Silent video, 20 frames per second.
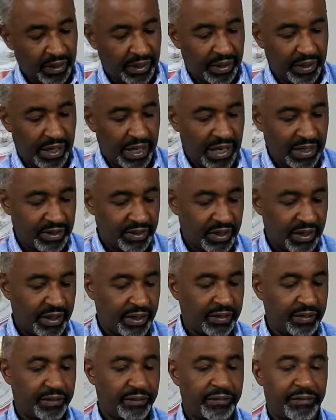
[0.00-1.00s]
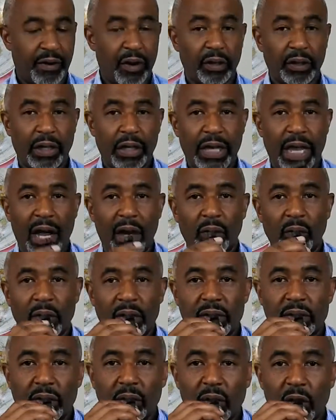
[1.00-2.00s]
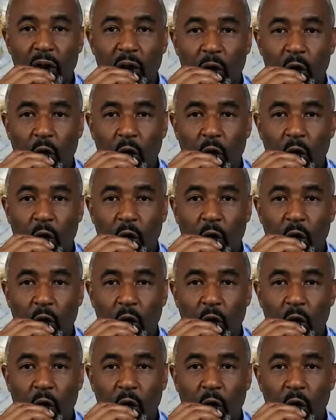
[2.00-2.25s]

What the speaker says: It has a fairly loud whistle.